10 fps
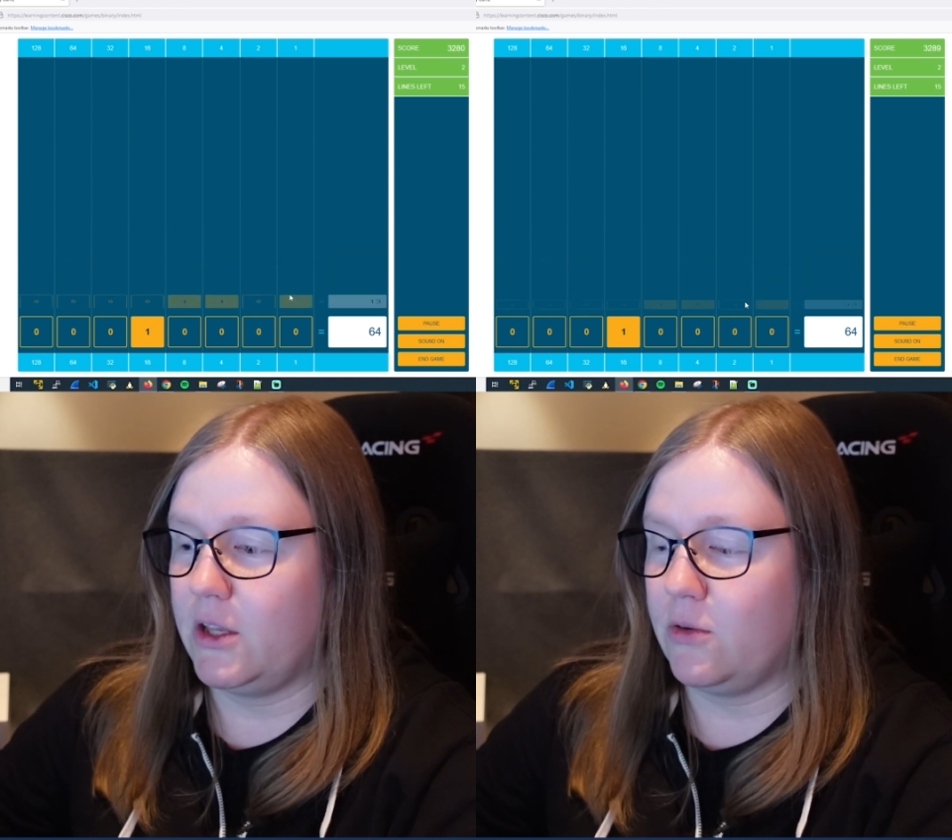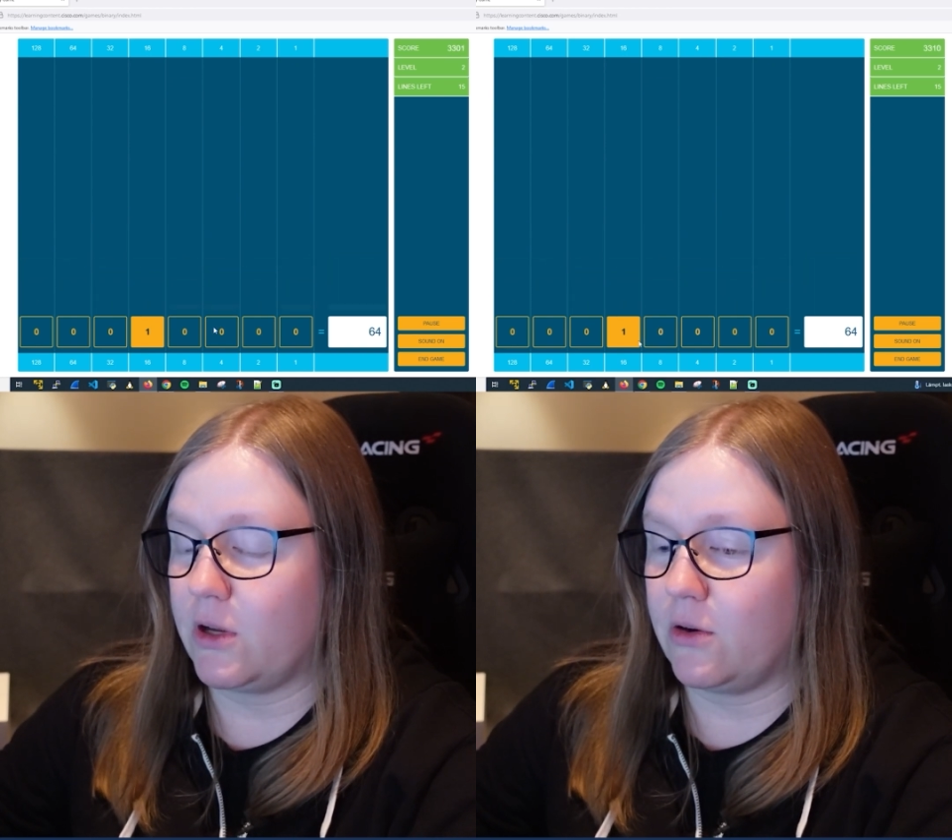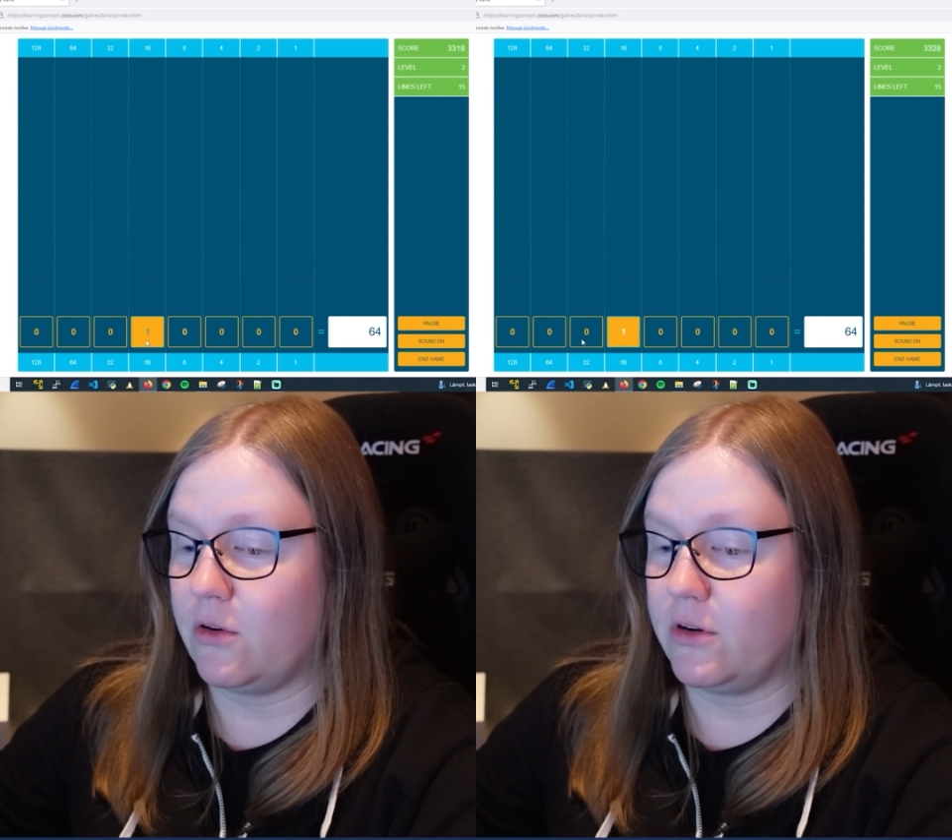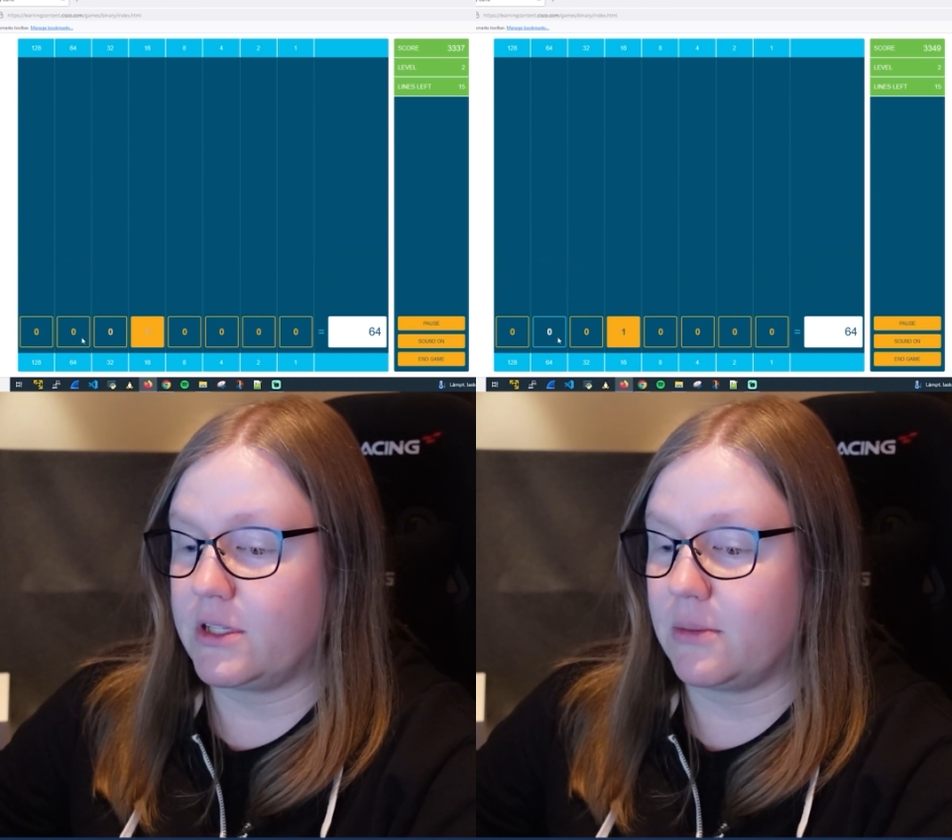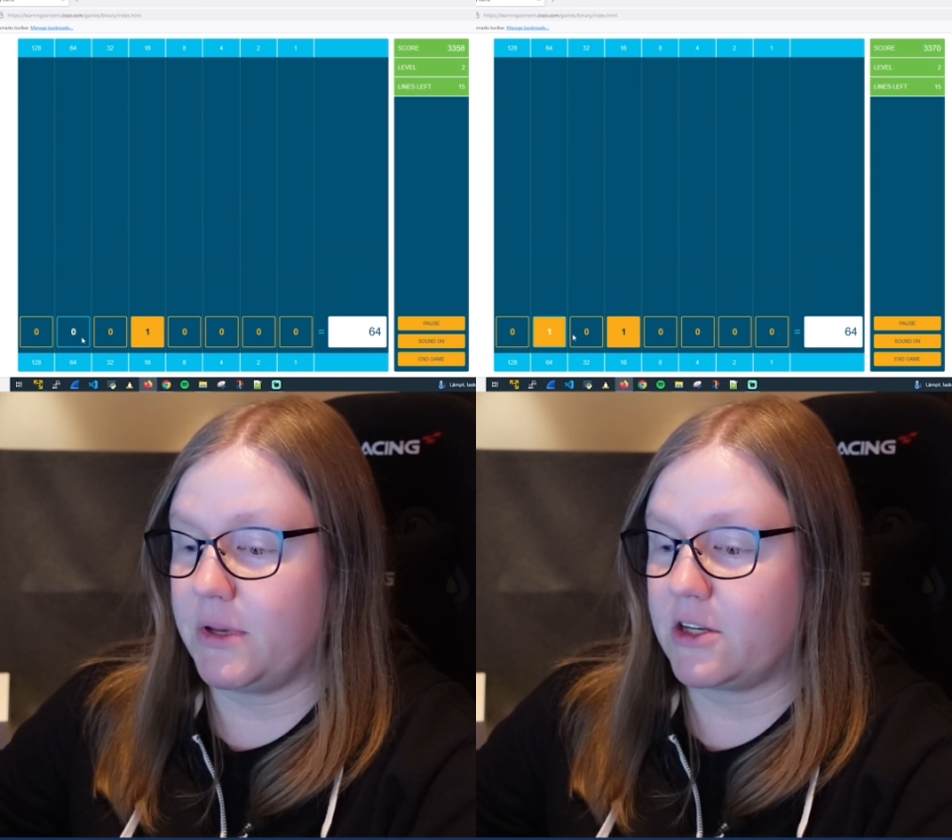you can earn
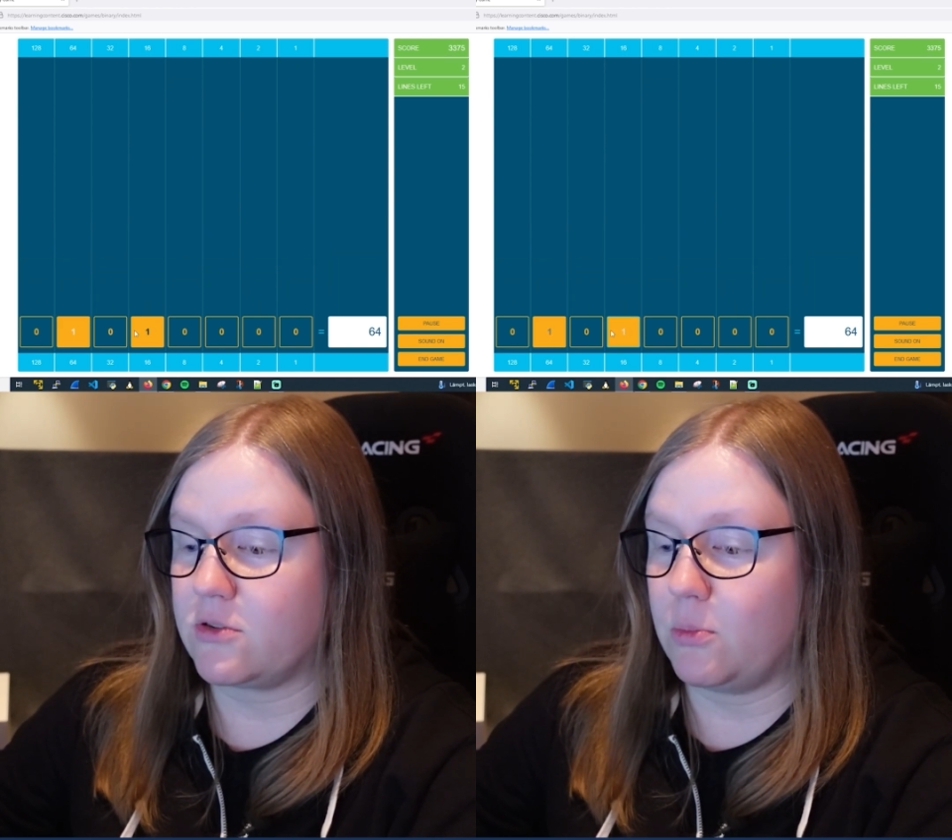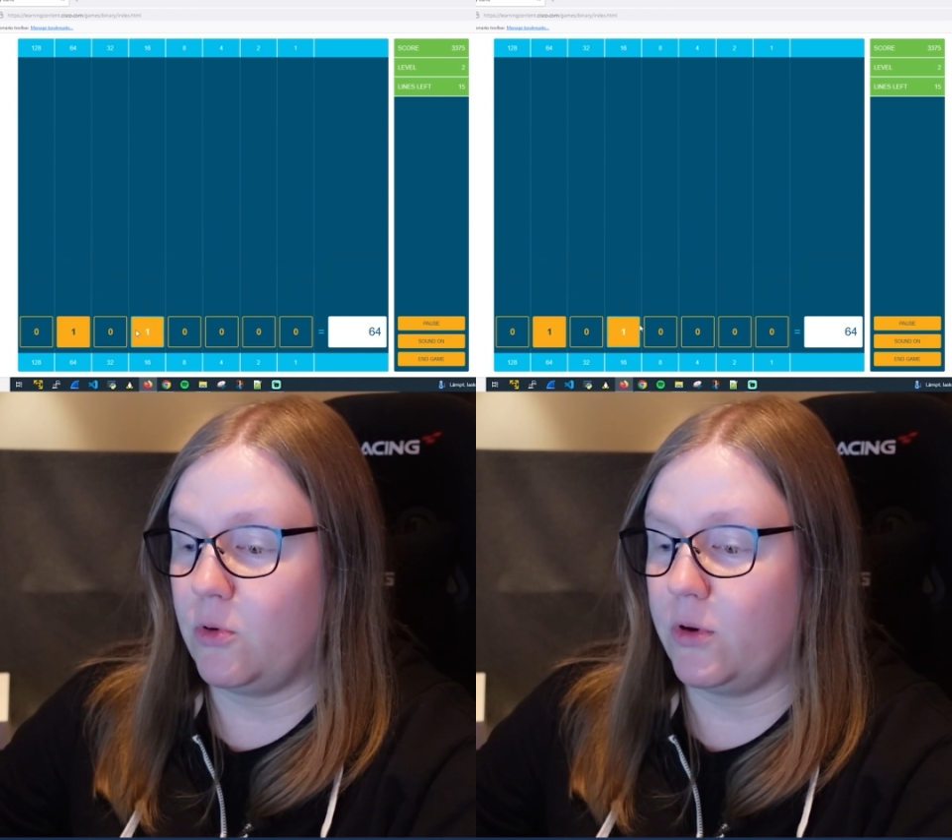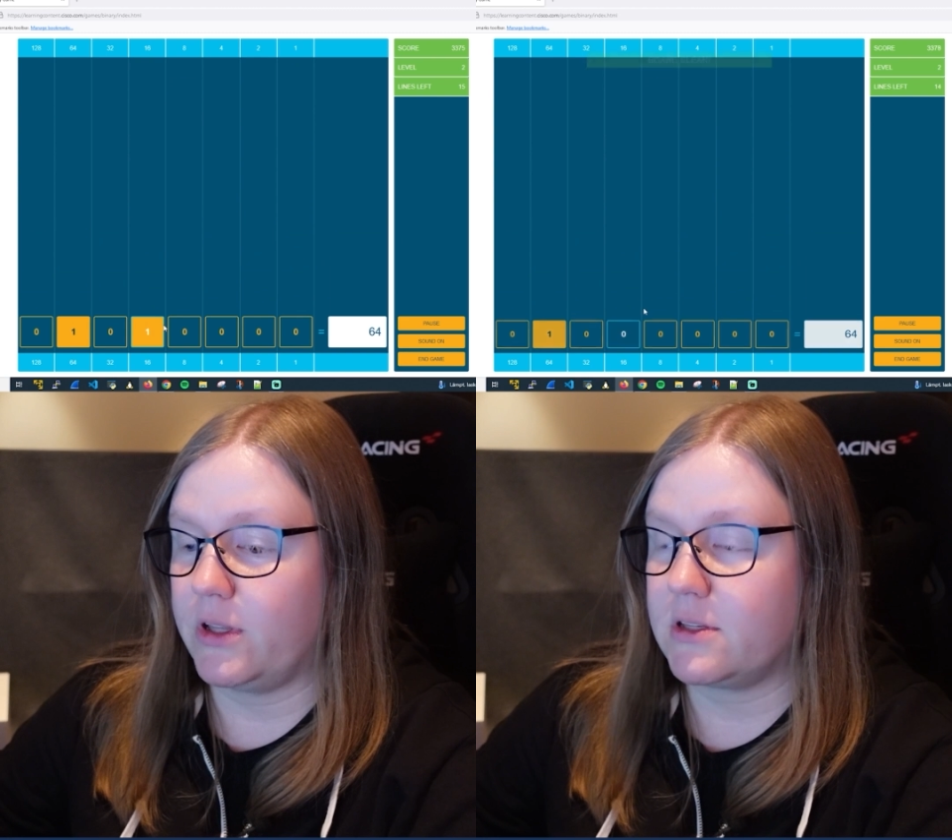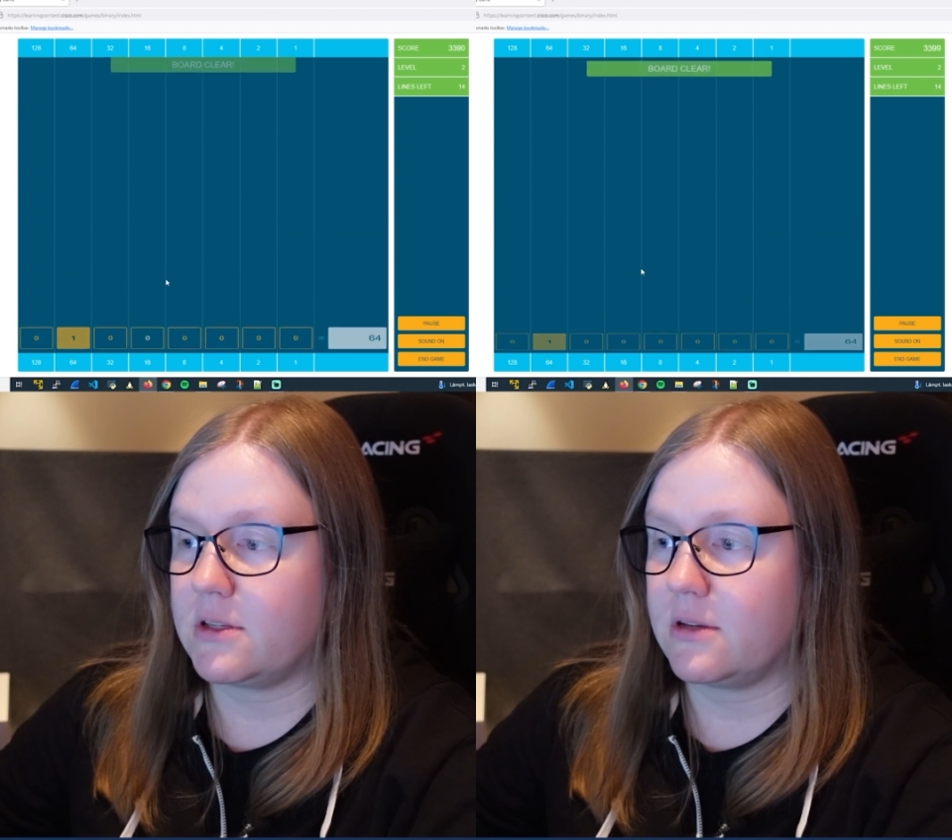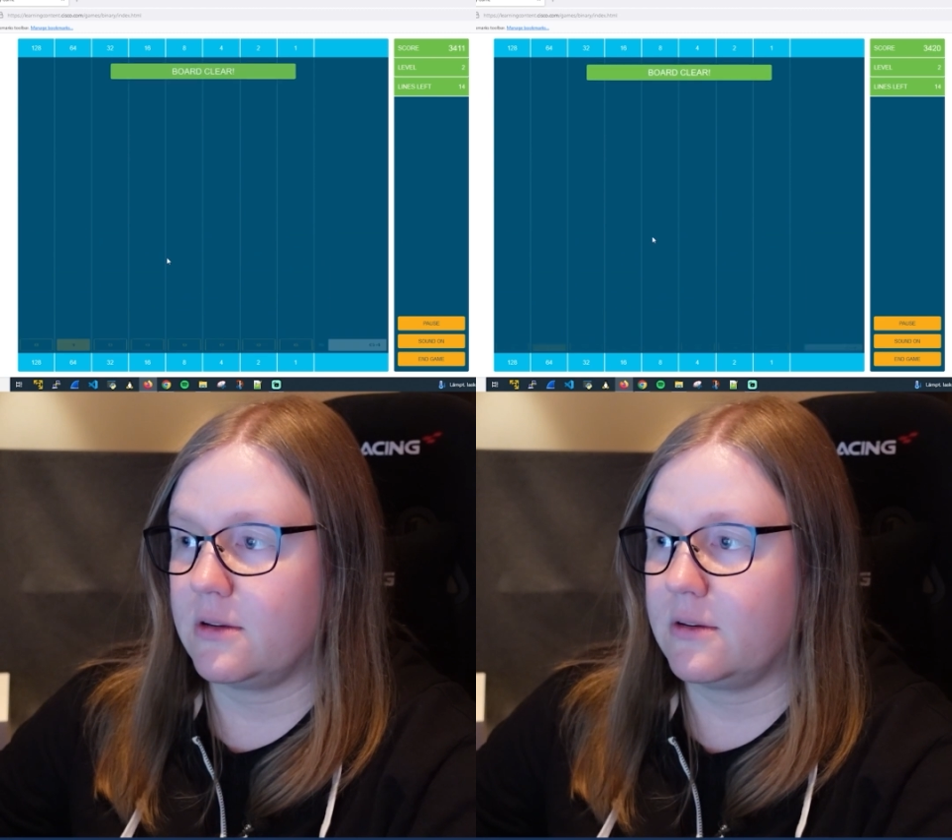some extra points.